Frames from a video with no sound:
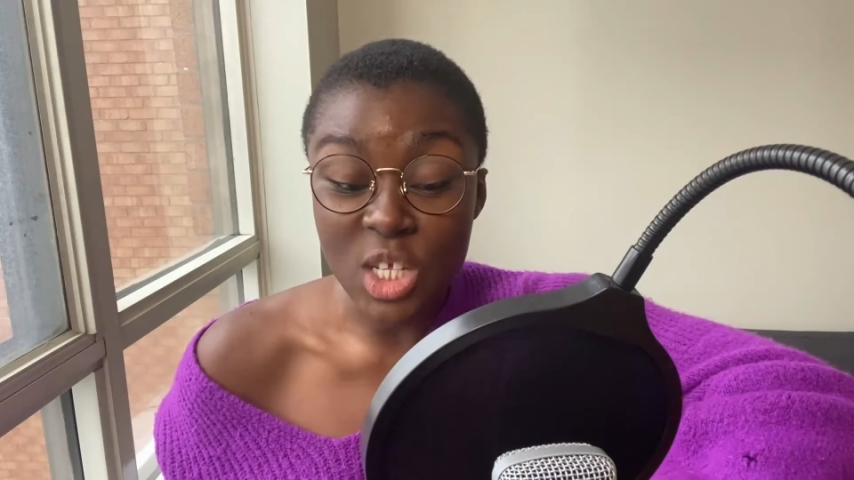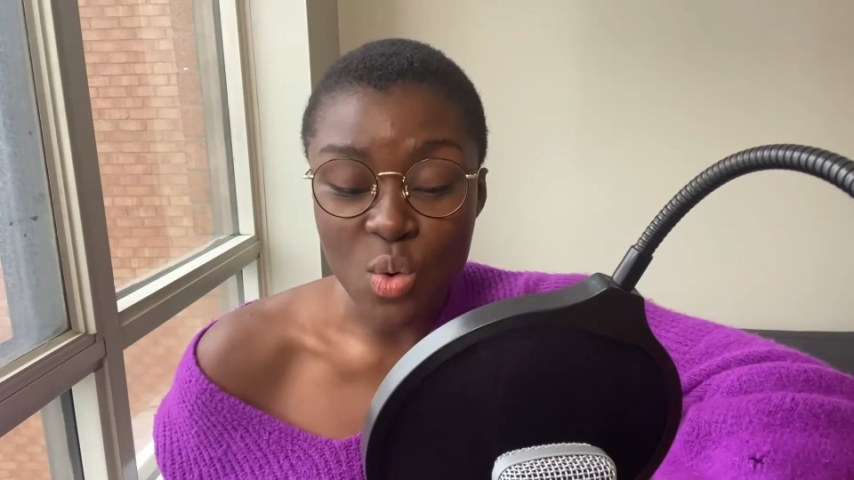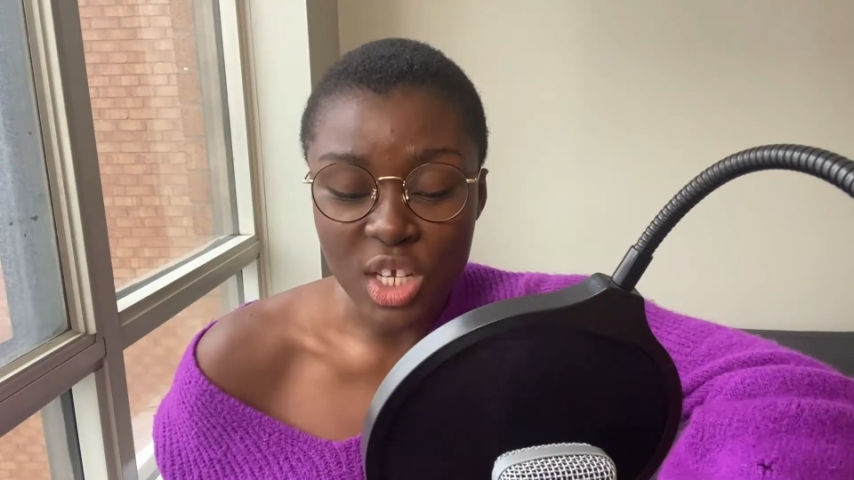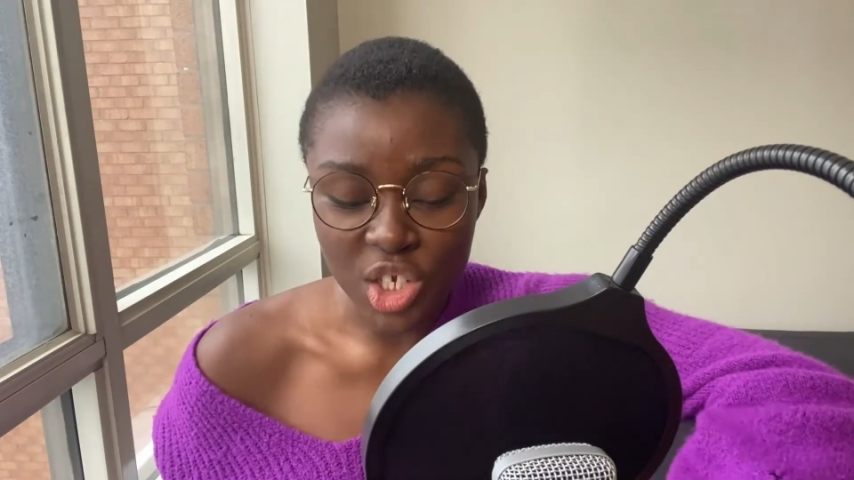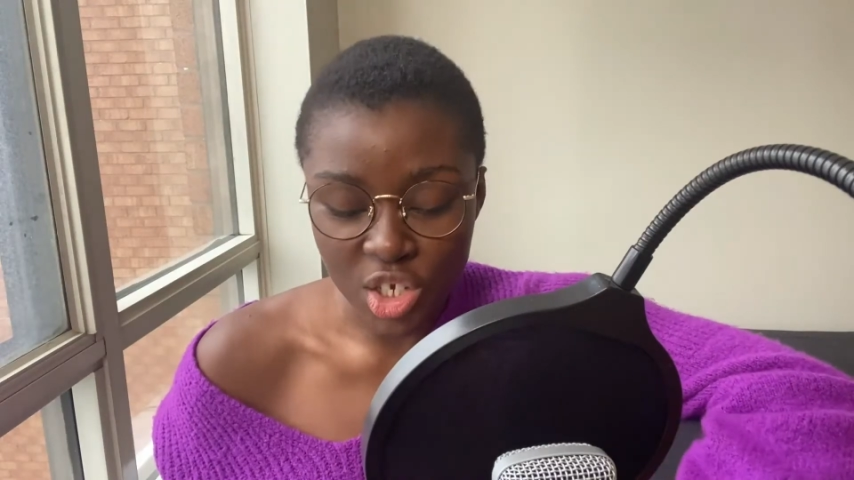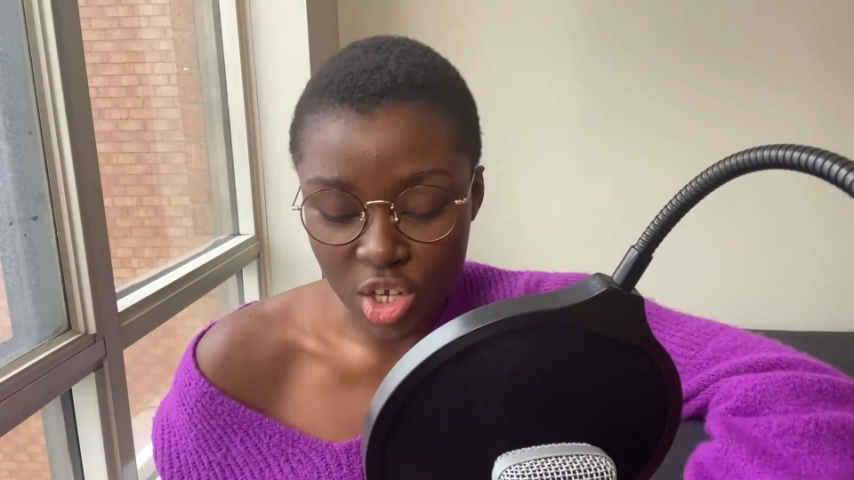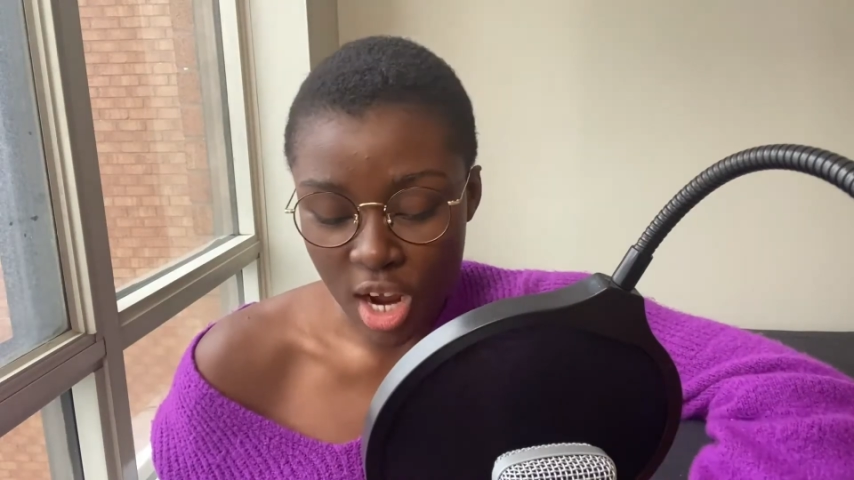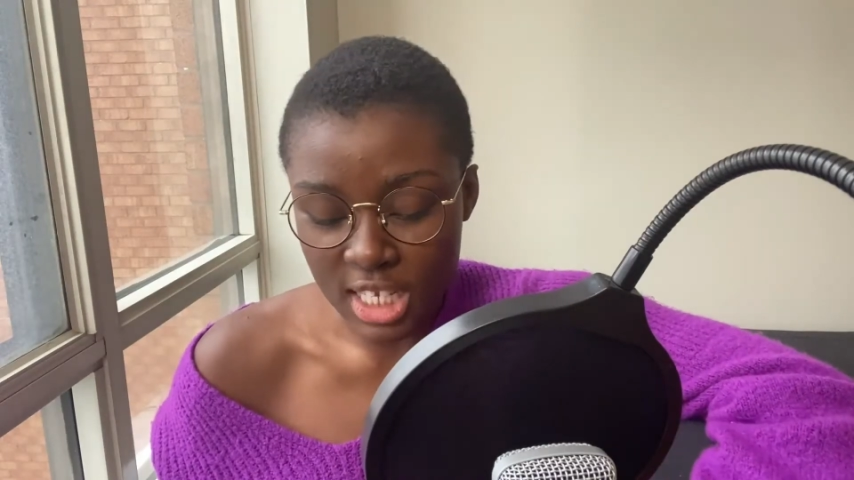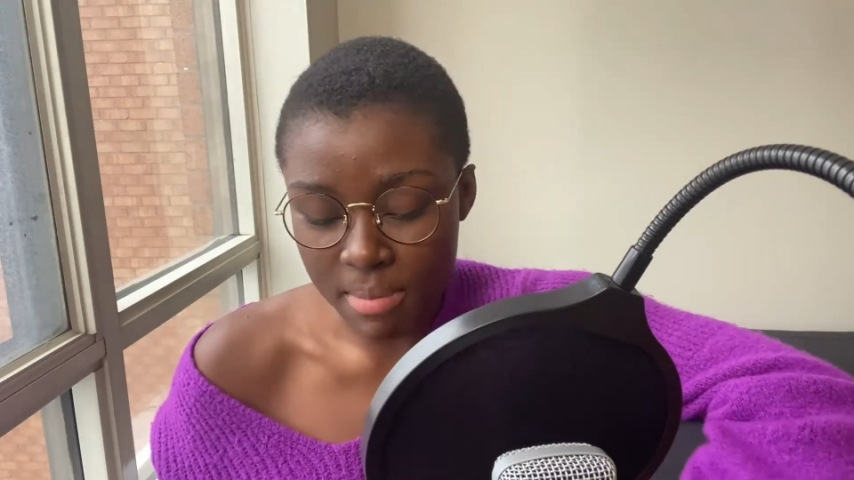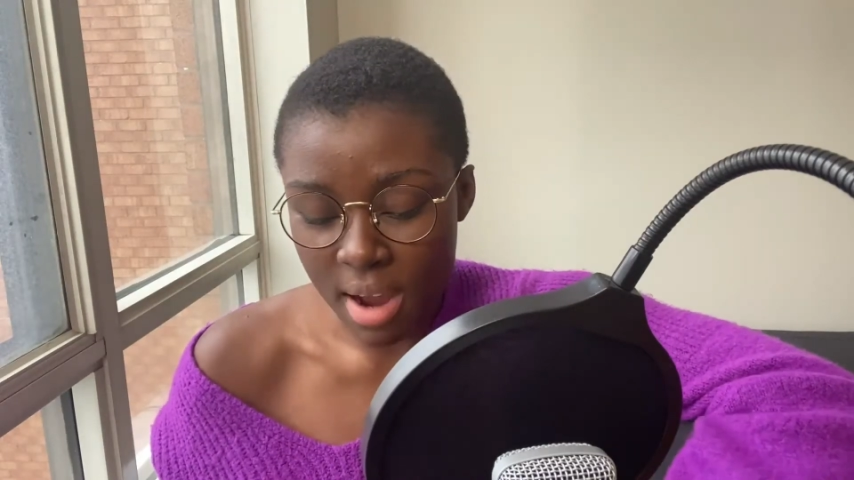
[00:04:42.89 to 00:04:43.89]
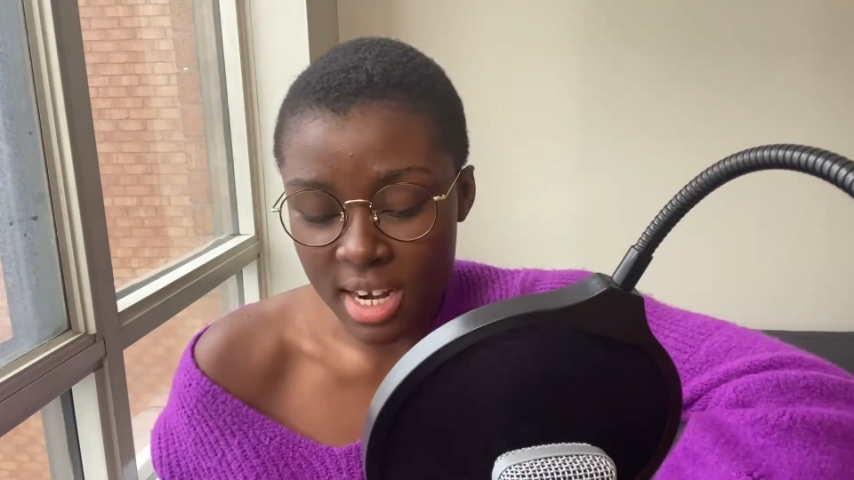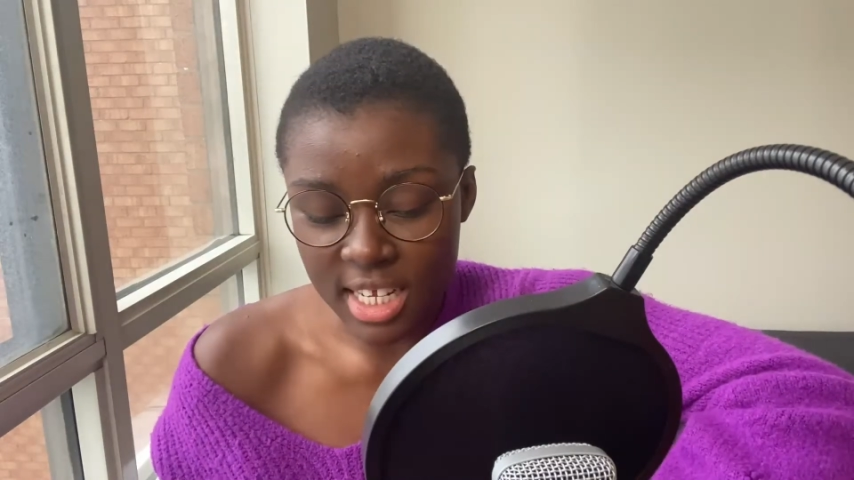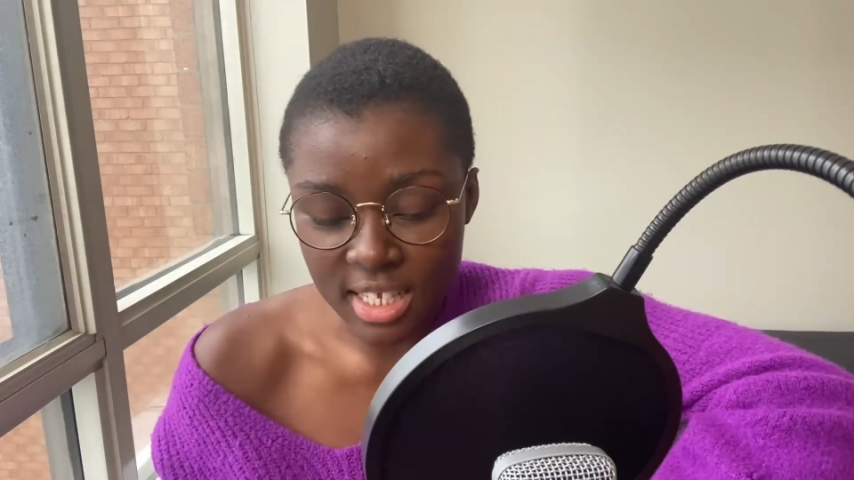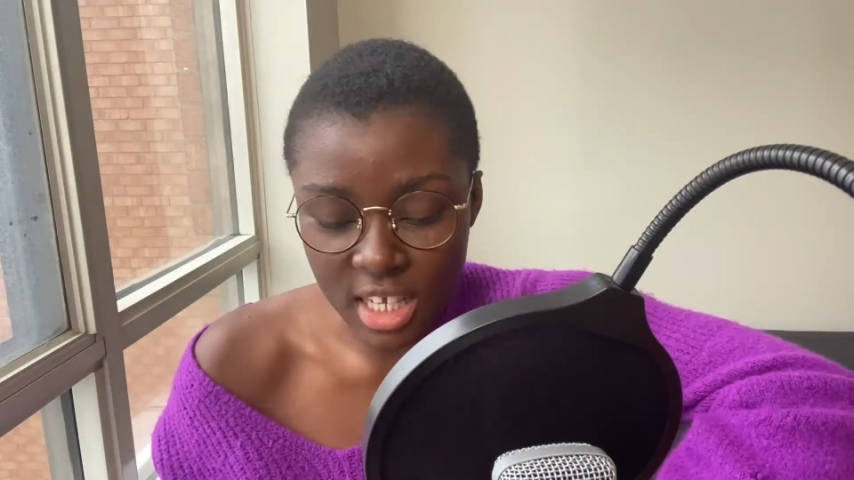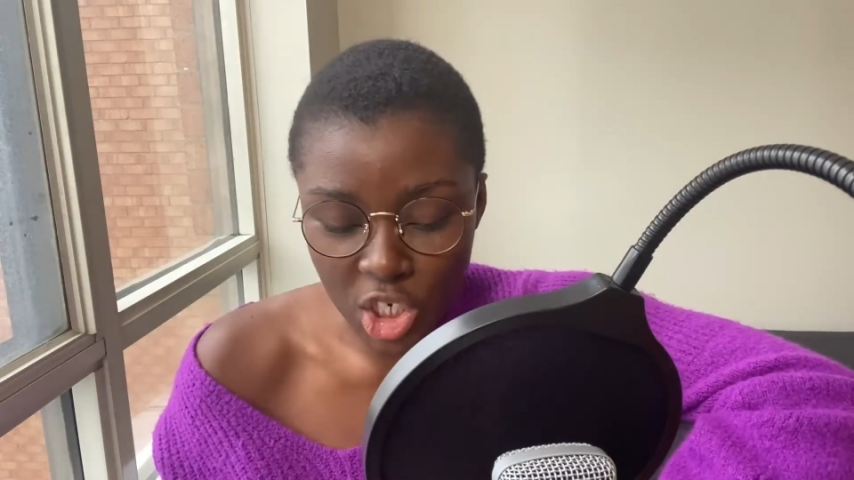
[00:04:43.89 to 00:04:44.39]
Lewis just talks about it
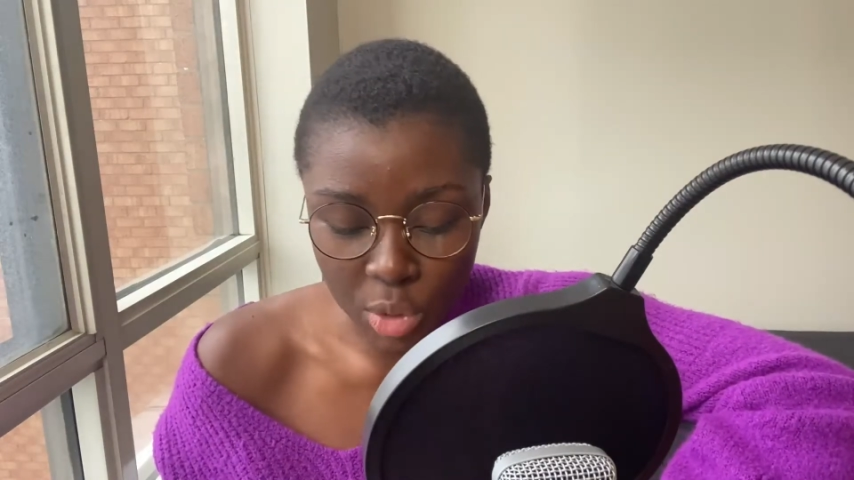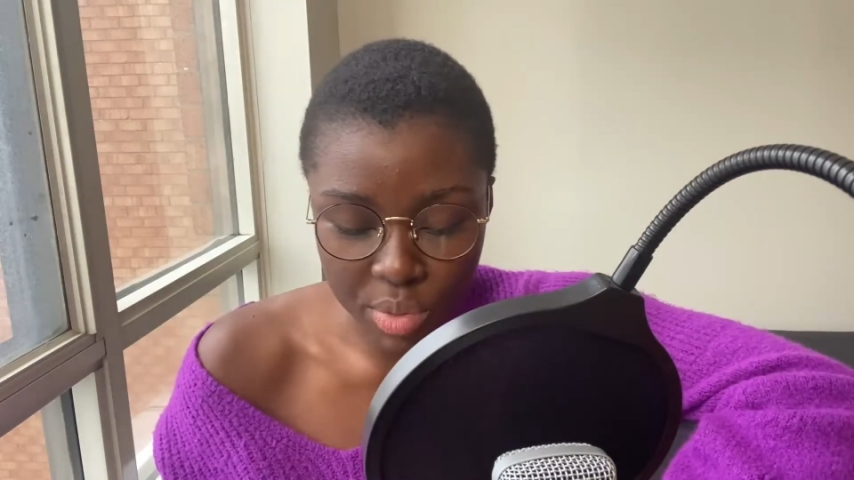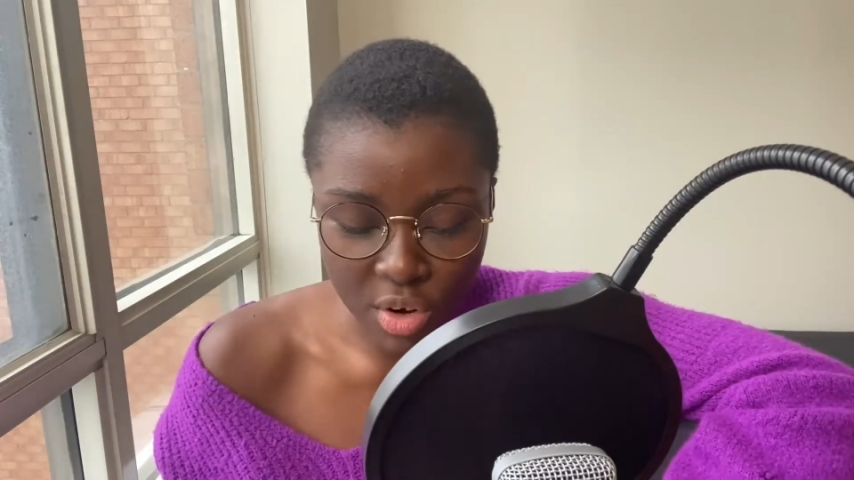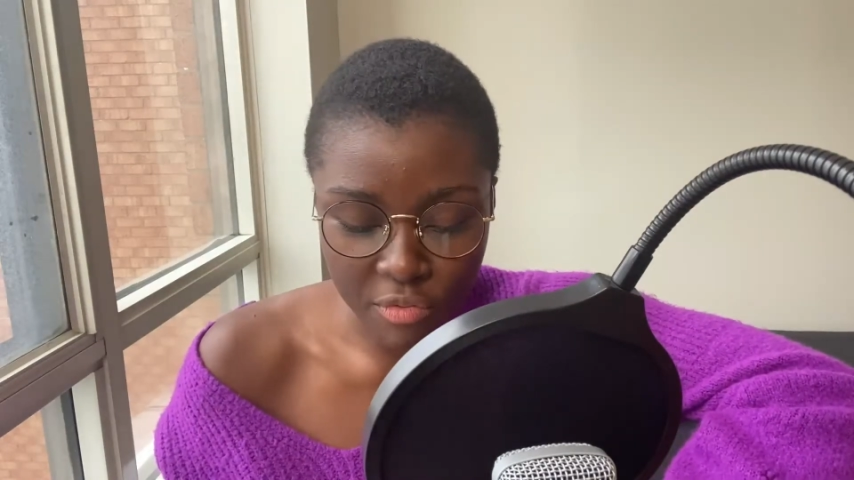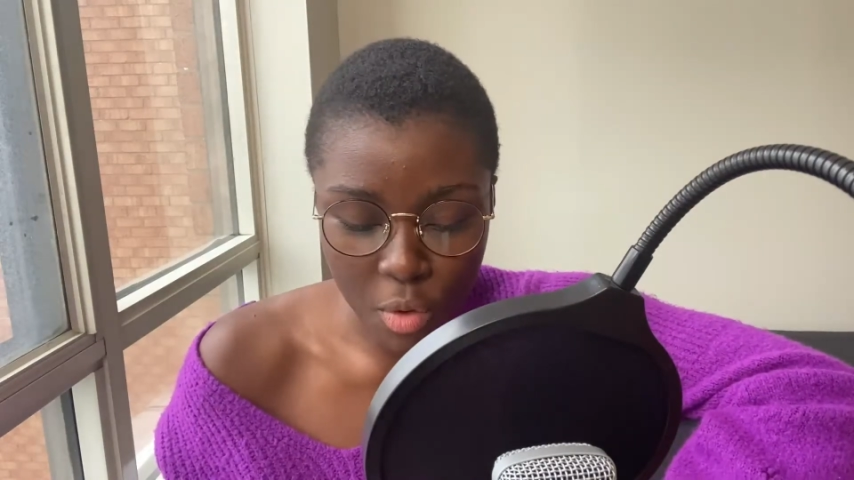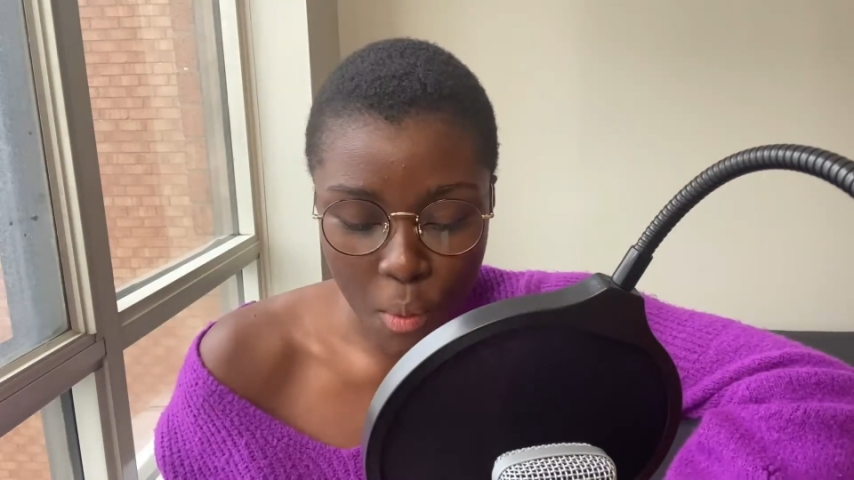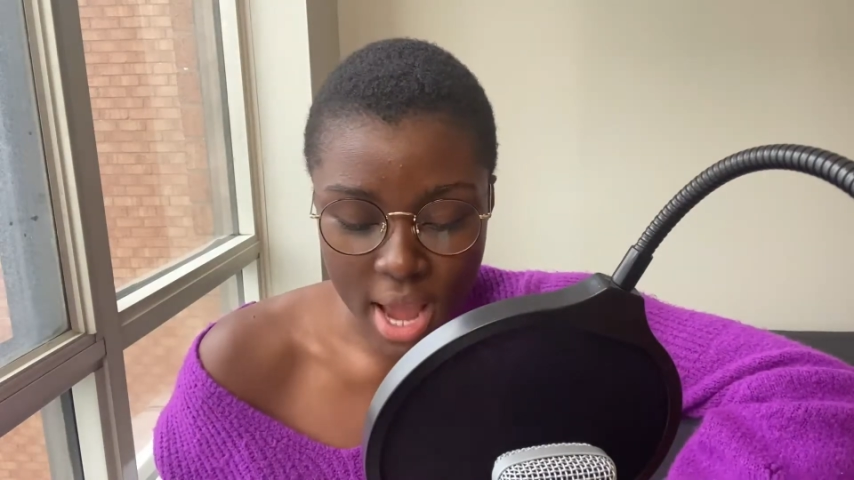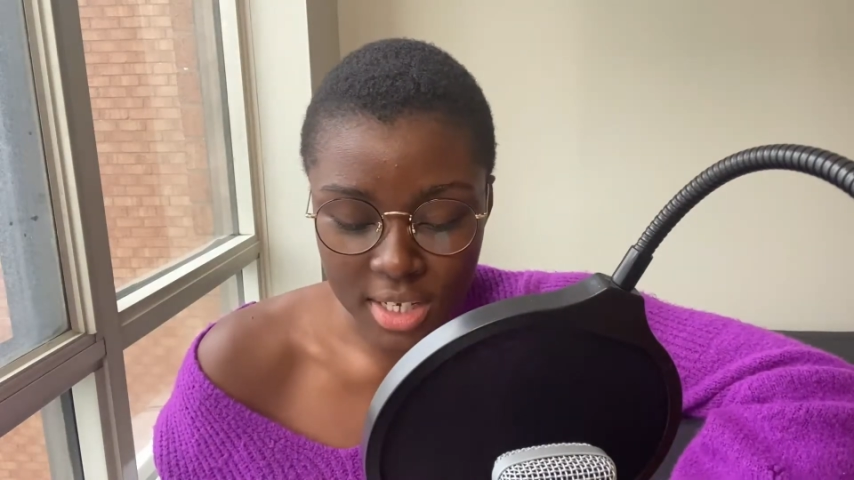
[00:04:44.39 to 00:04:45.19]
in such a beautiful way.